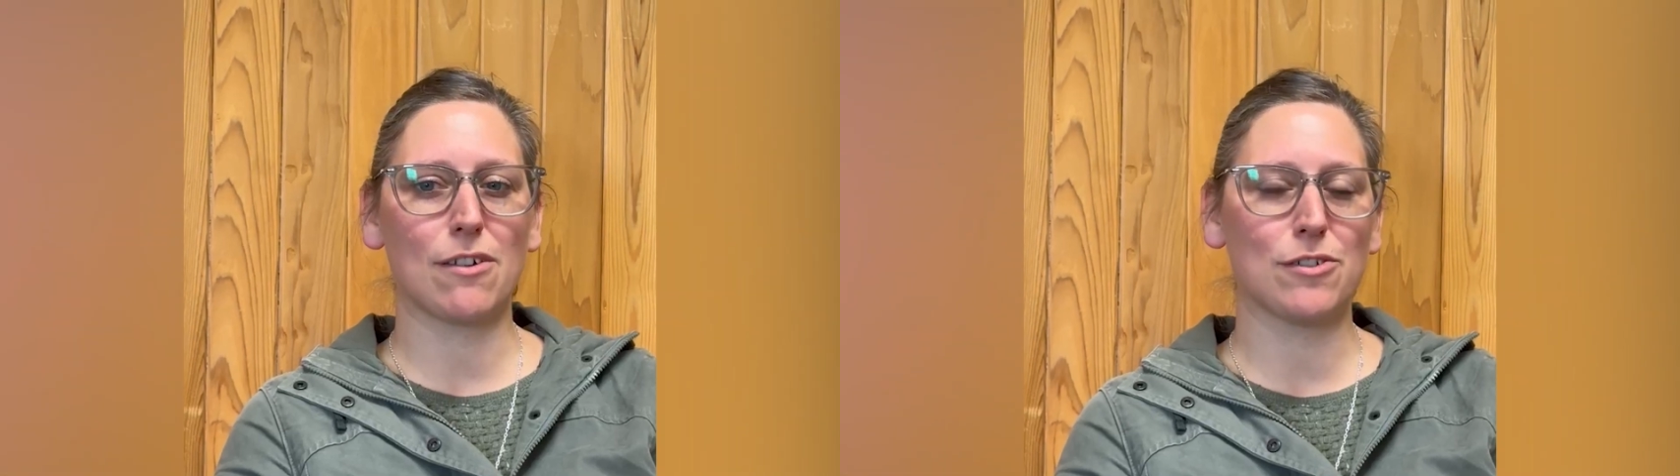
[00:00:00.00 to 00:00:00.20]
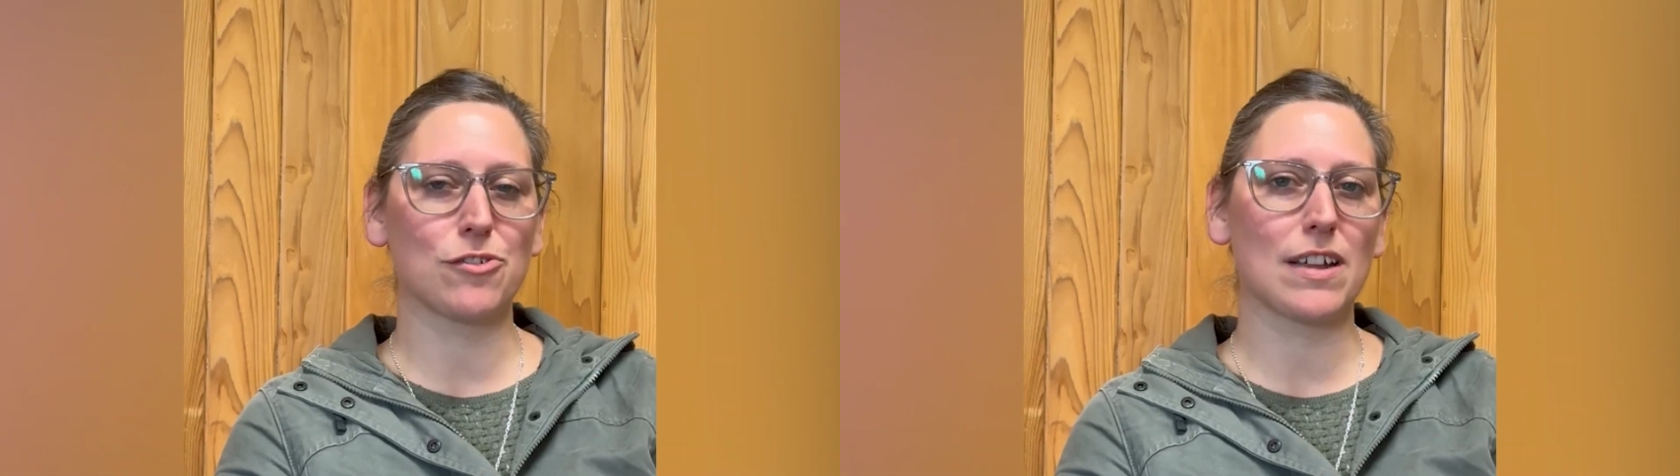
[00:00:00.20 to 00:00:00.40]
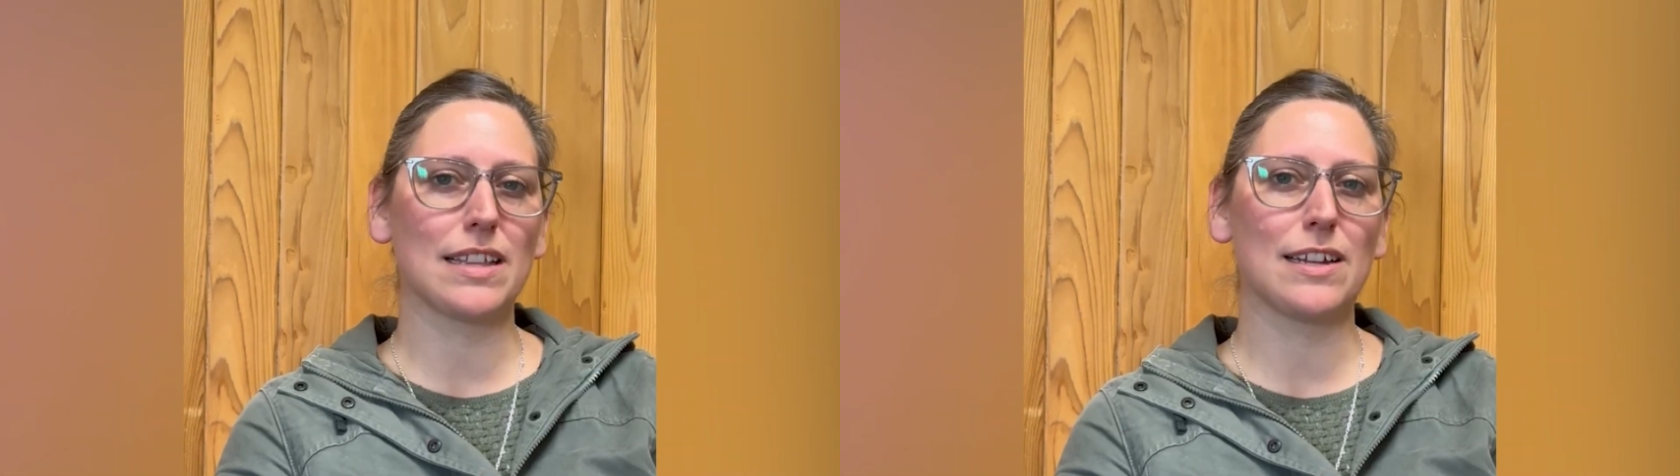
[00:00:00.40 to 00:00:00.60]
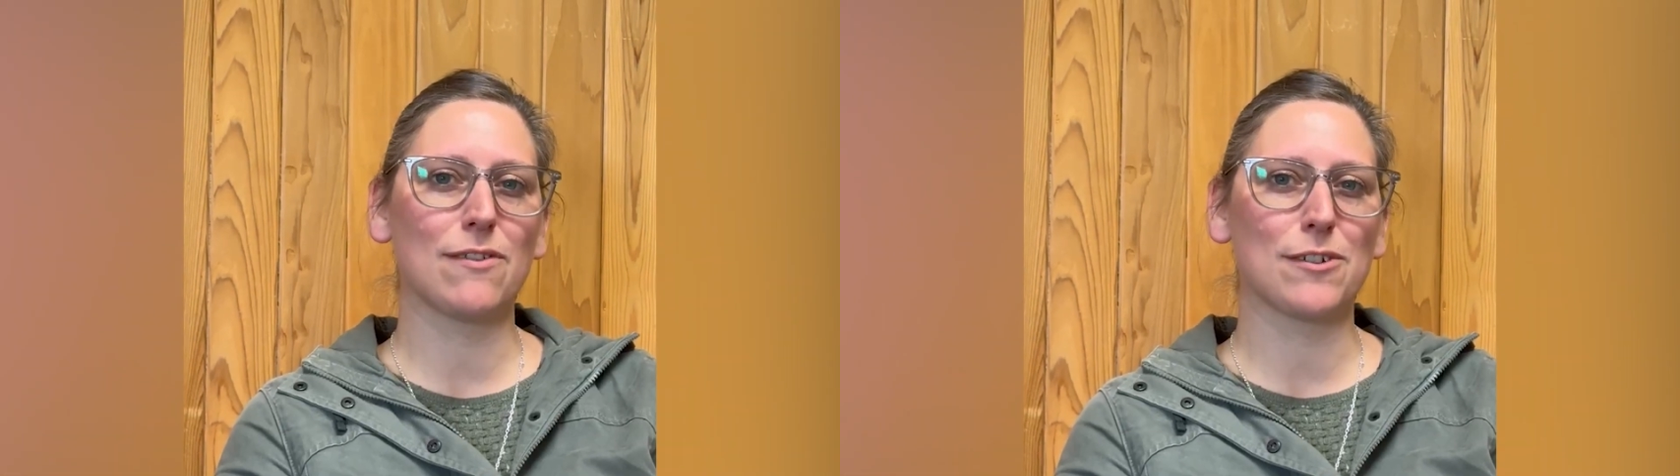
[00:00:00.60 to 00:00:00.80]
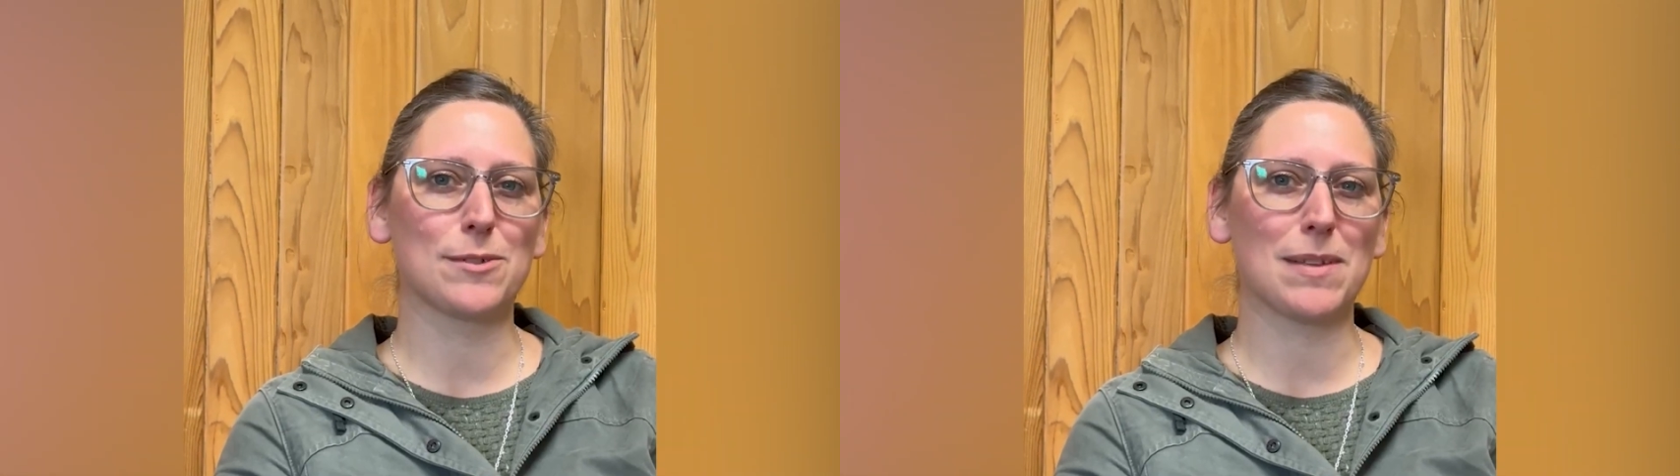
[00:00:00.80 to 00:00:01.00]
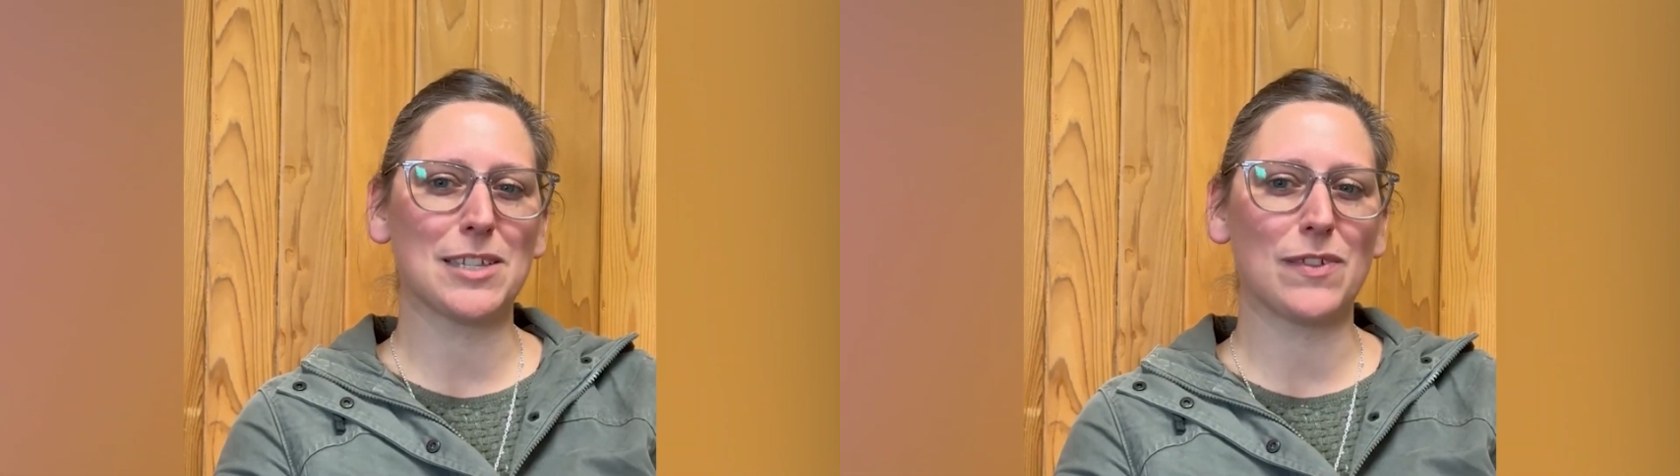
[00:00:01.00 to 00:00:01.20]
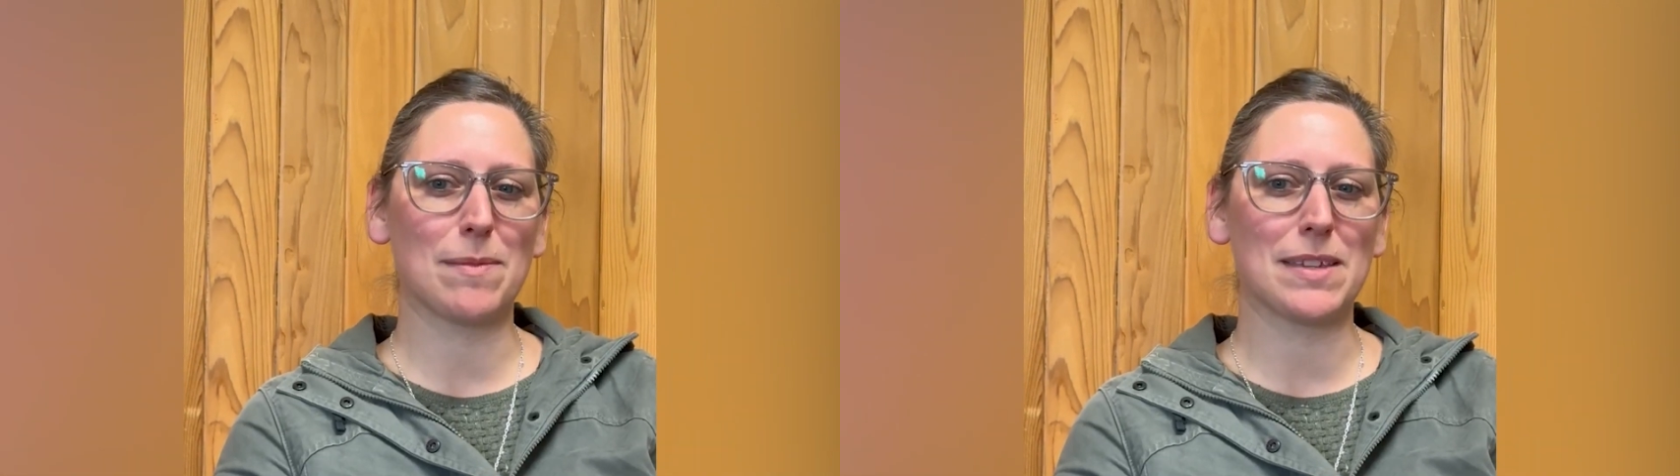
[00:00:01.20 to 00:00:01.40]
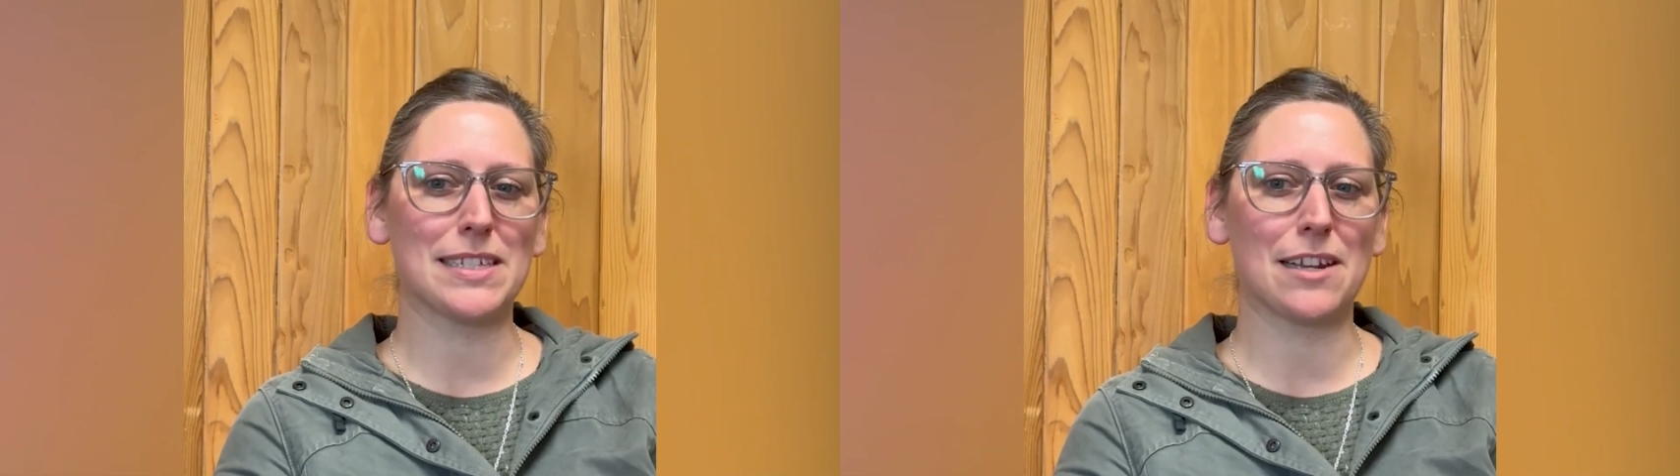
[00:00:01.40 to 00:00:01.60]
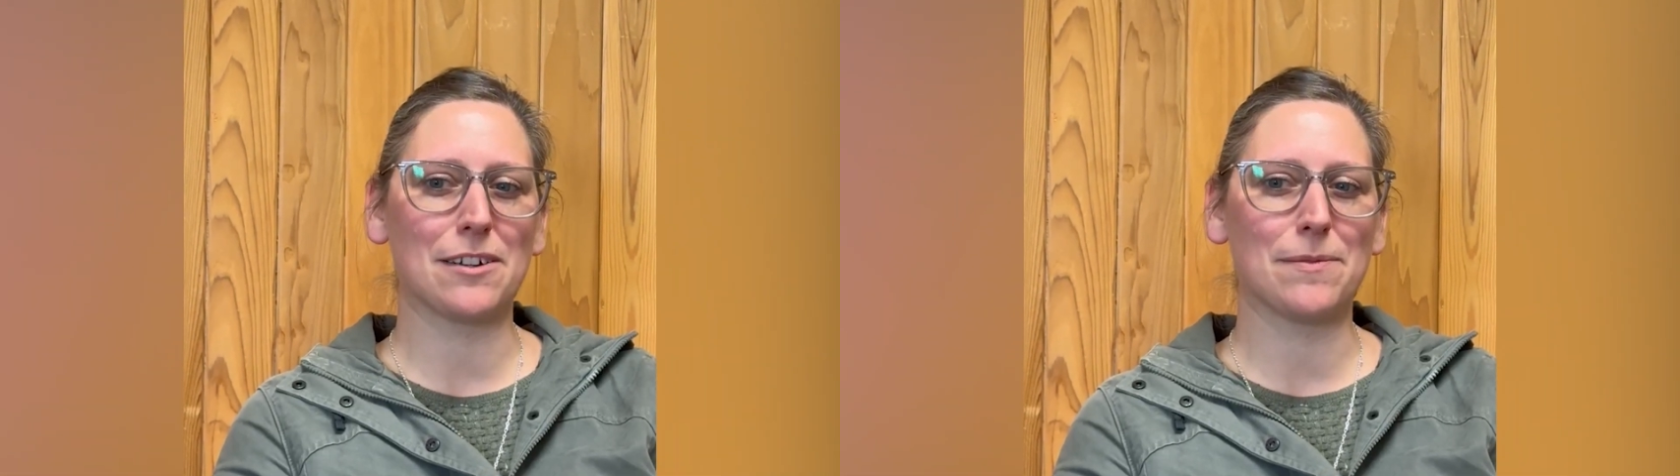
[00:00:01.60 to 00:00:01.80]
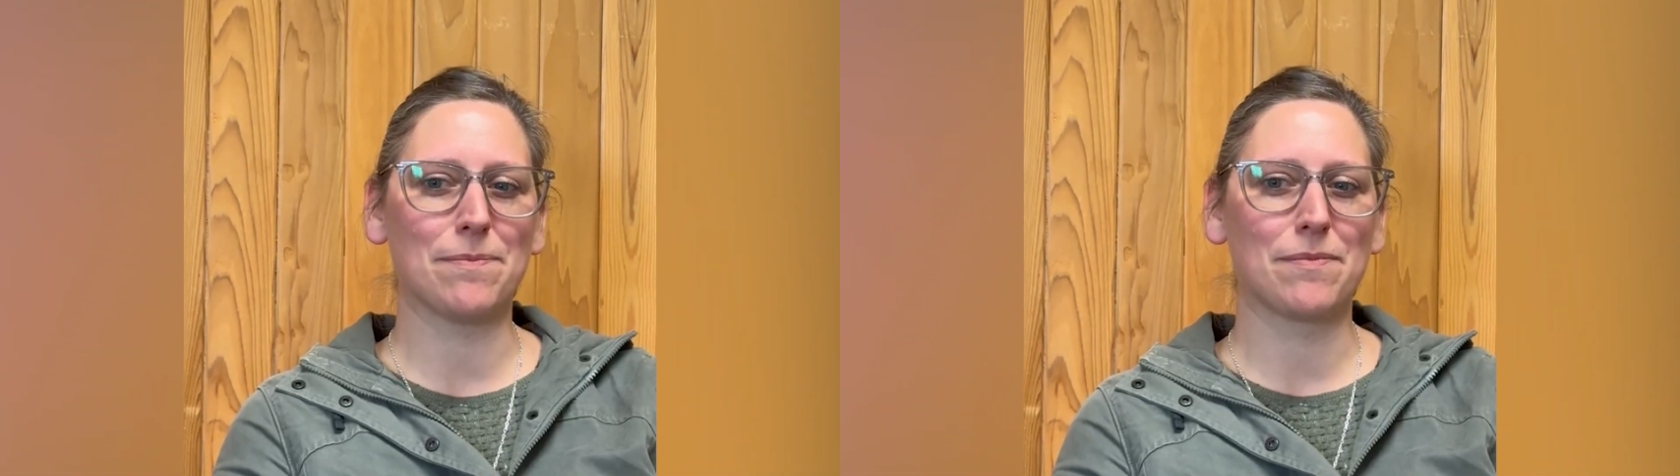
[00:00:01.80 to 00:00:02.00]
goes directly to First Place Family
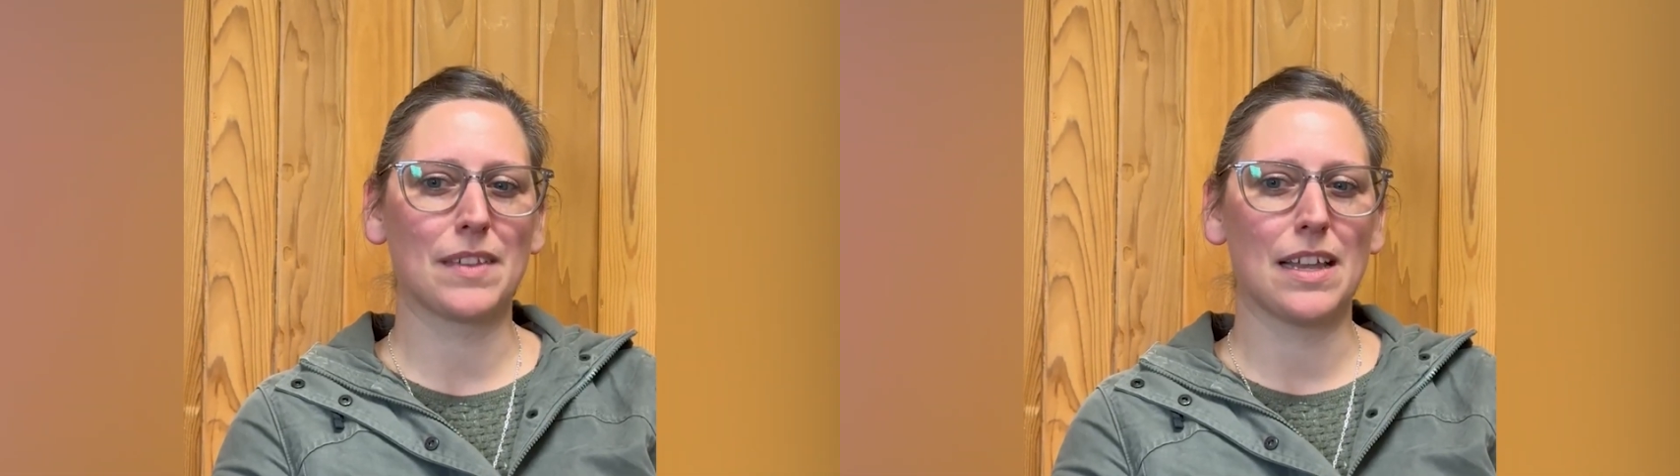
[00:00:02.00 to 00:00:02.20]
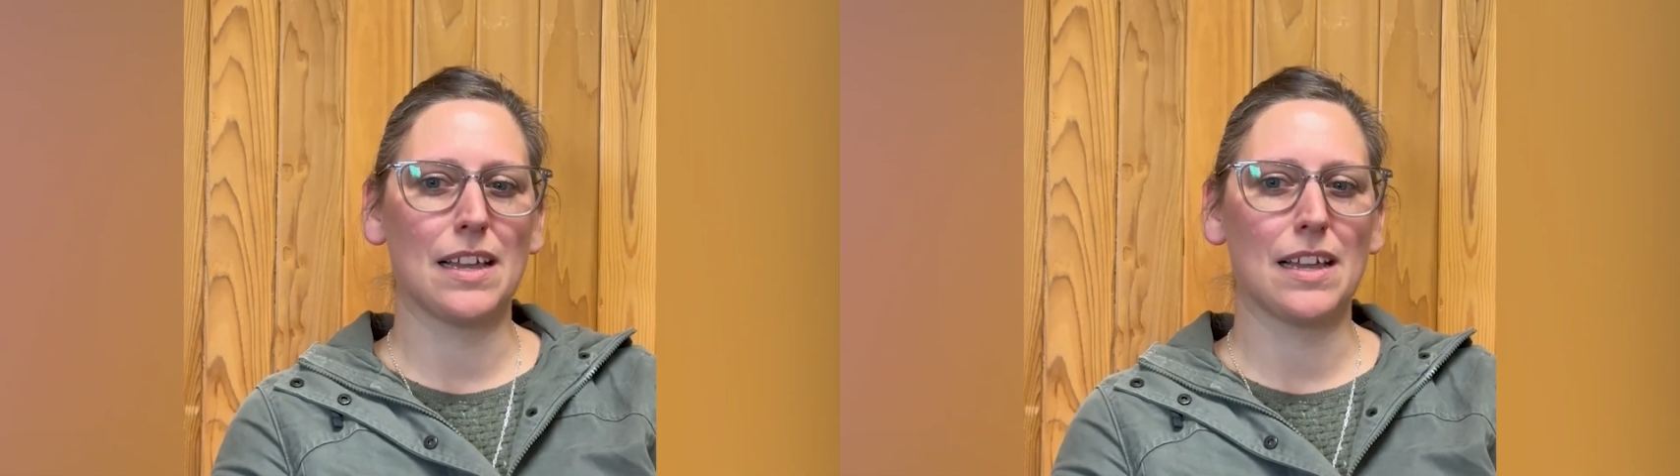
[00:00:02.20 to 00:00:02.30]
Center.